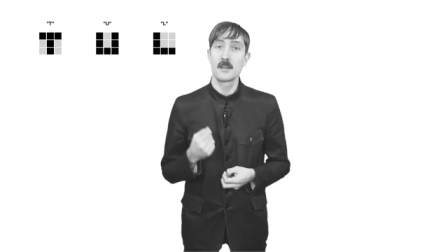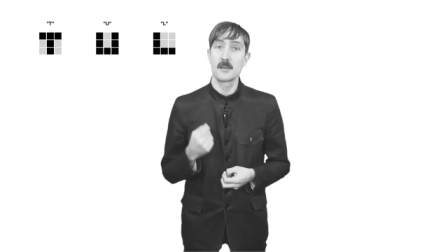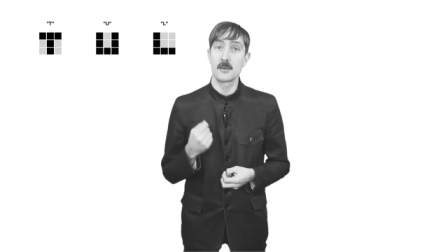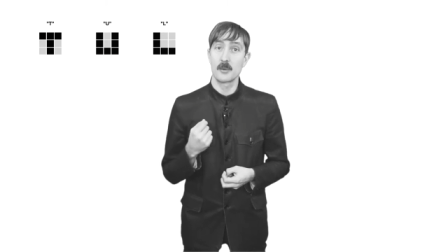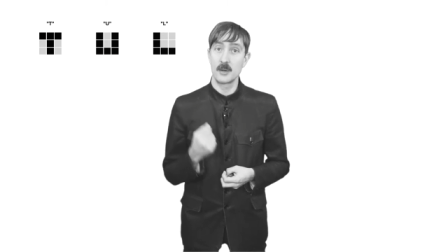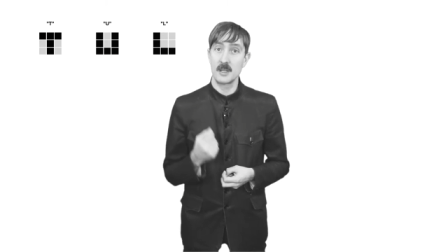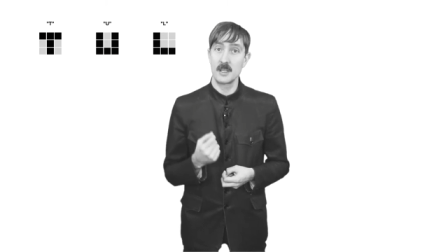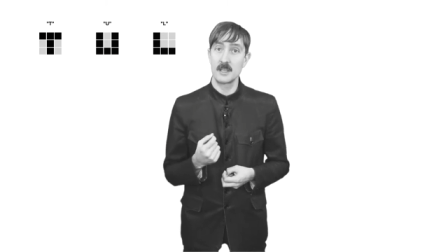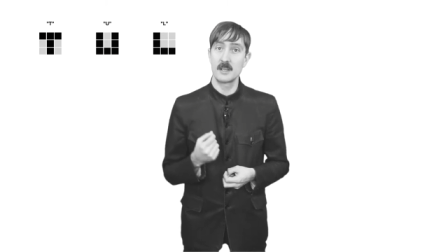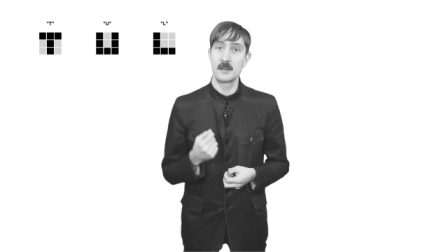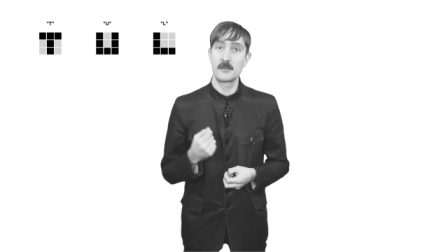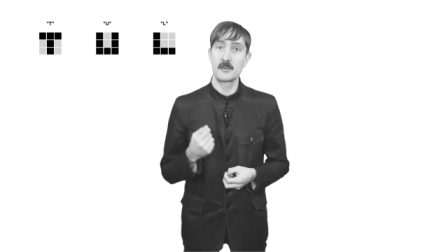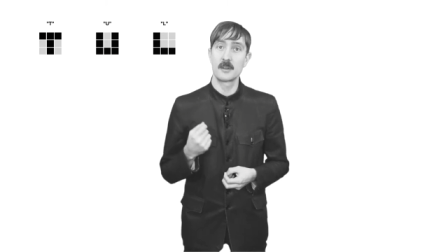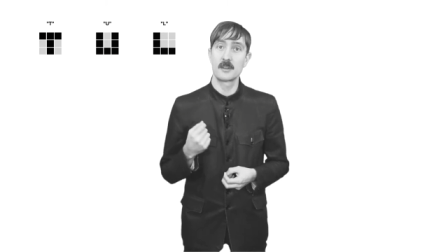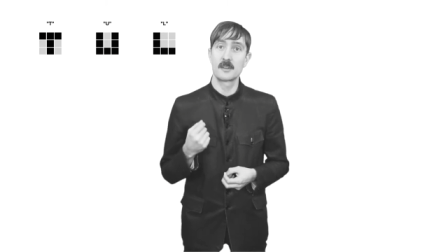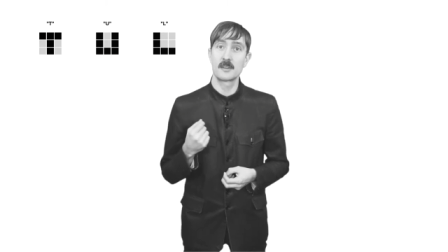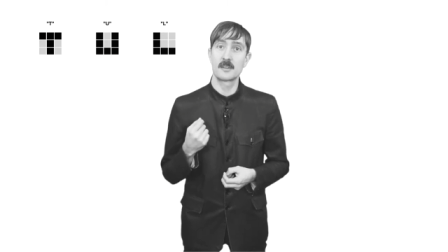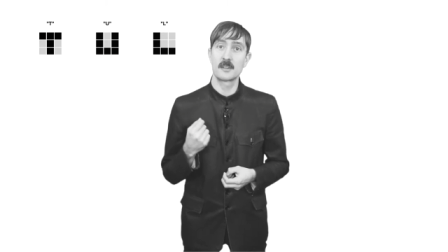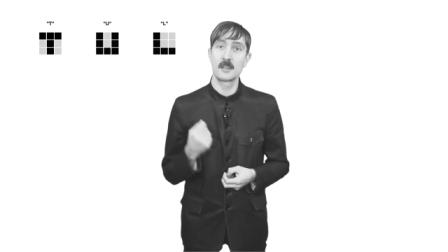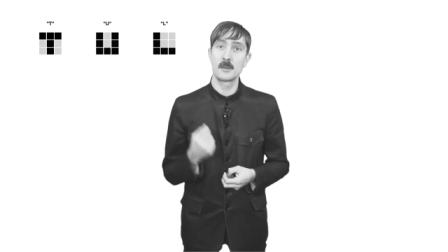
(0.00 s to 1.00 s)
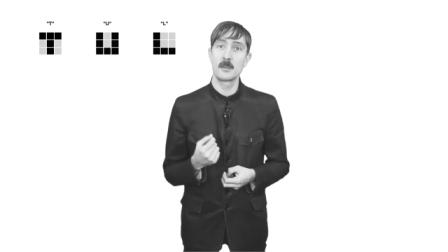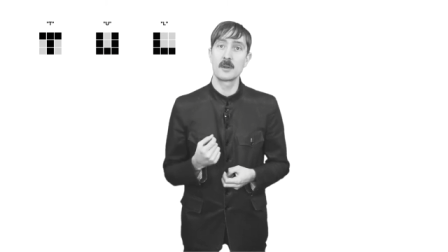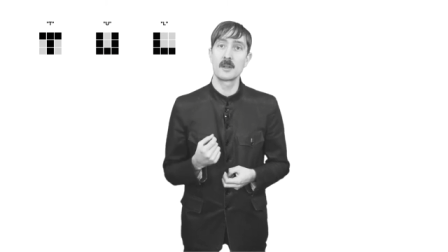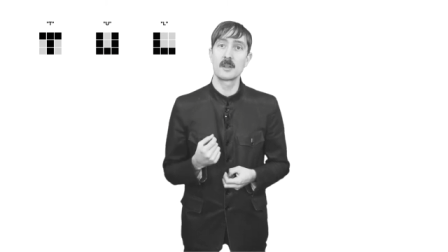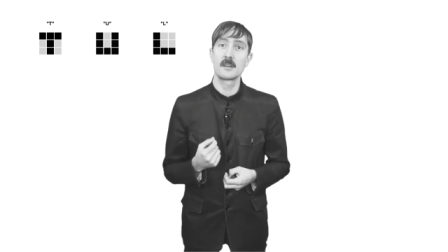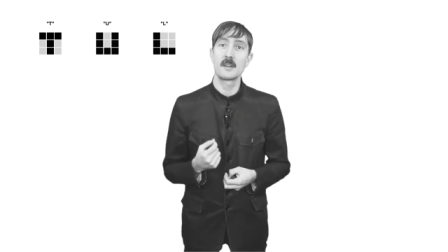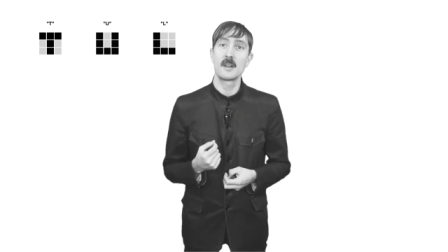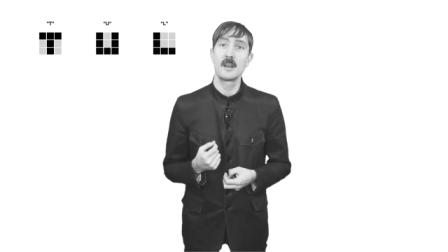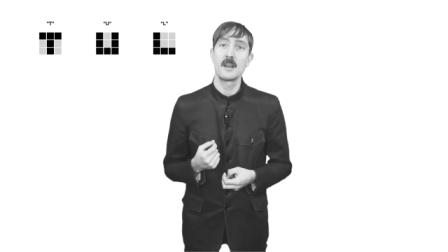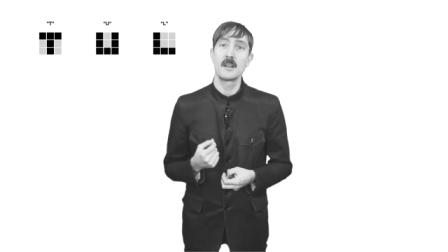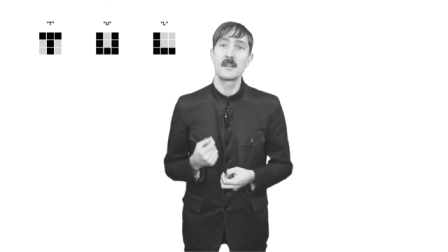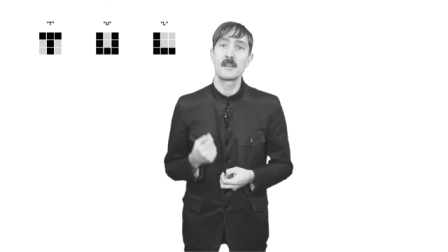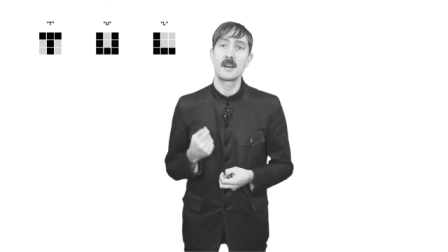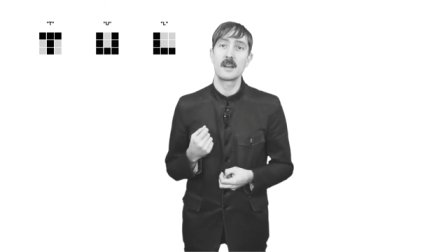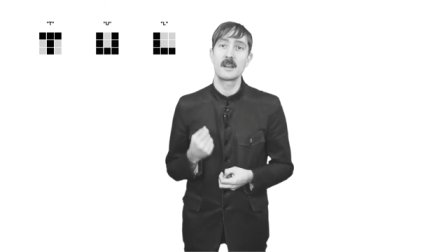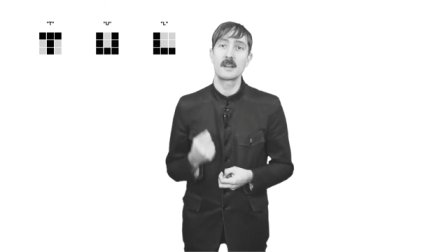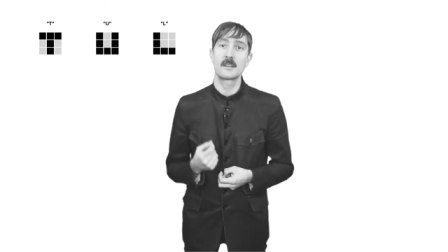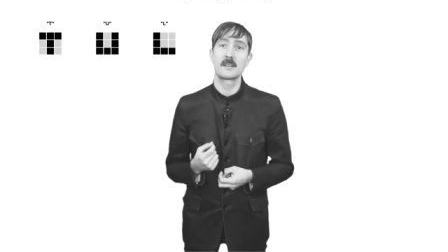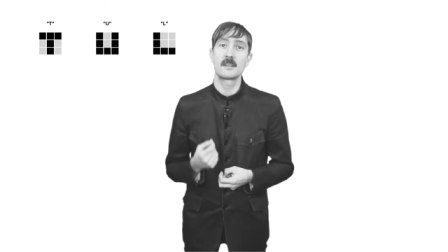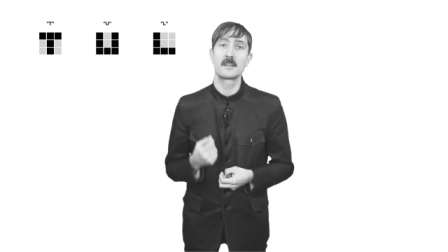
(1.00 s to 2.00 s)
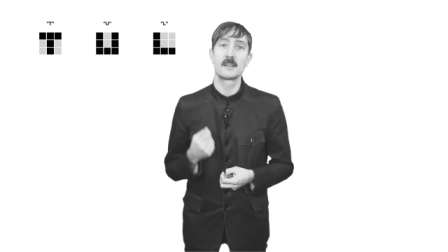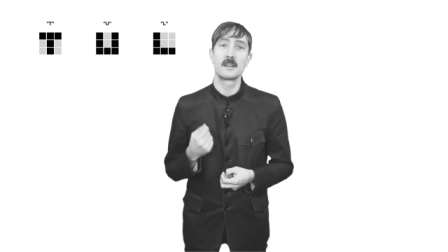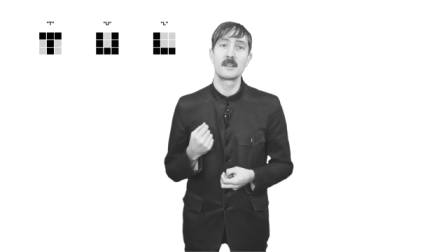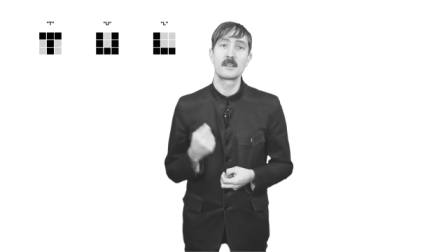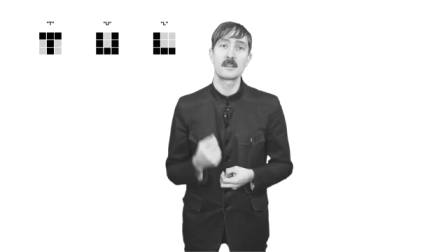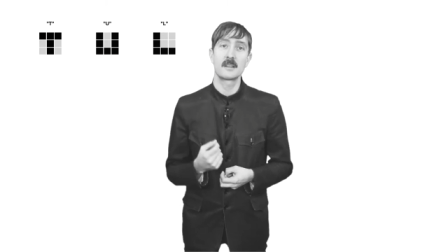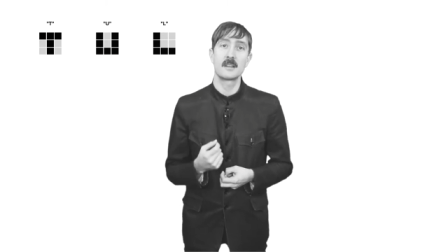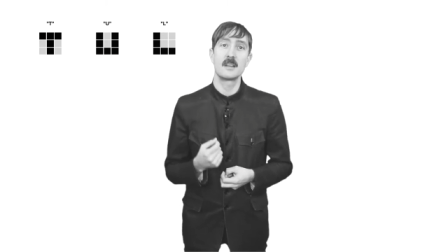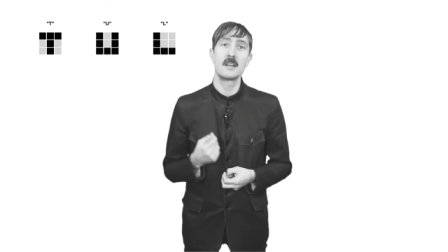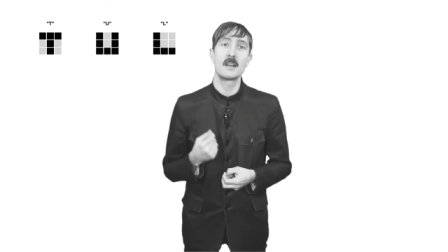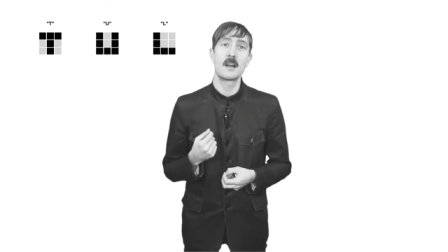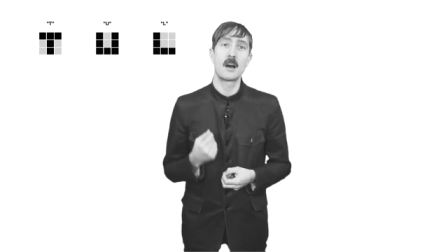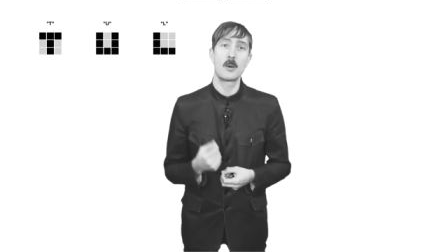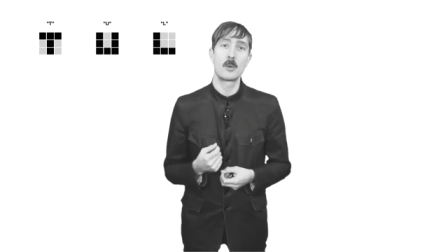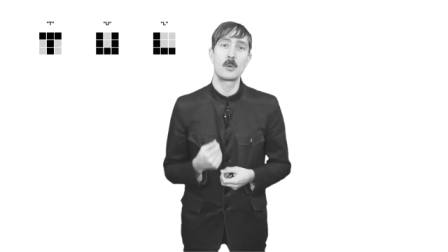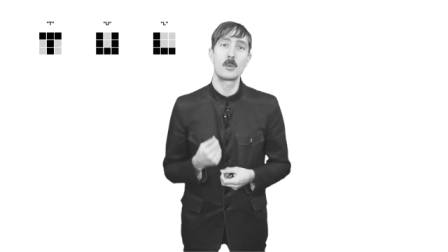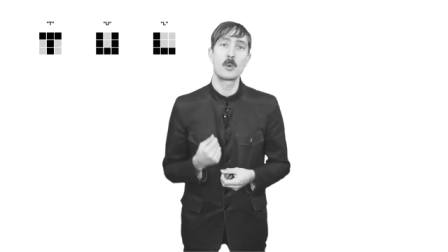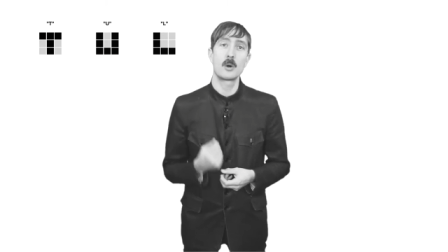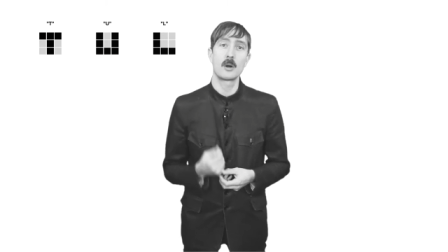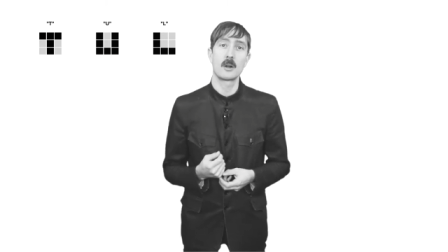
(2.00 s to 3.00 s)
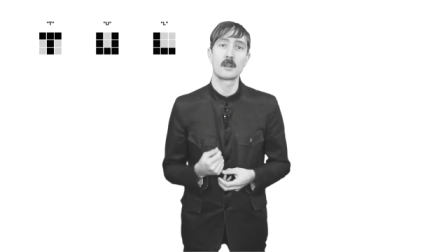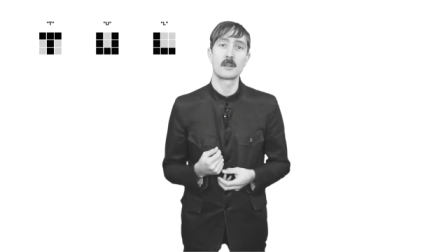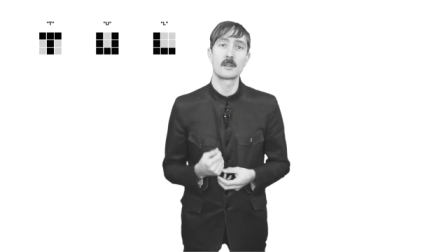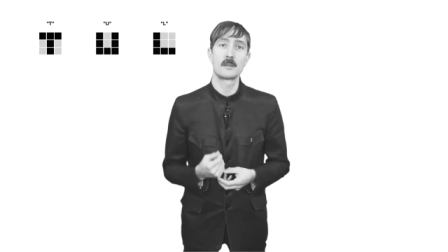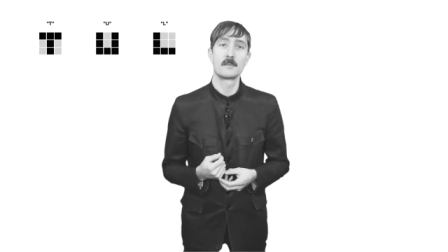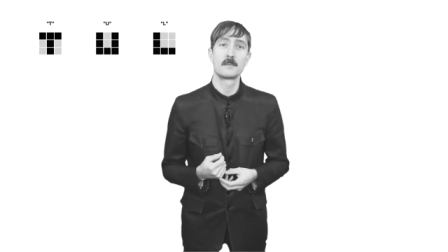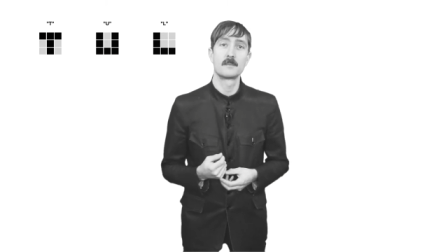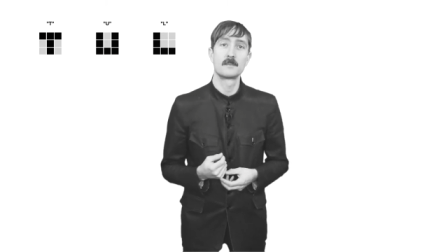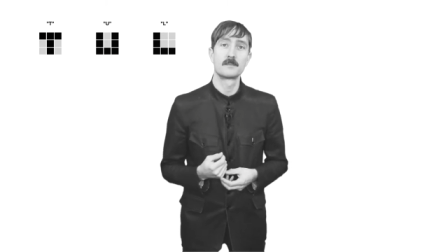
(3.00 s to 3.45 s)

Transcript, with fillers: three different symbols that exist in our world.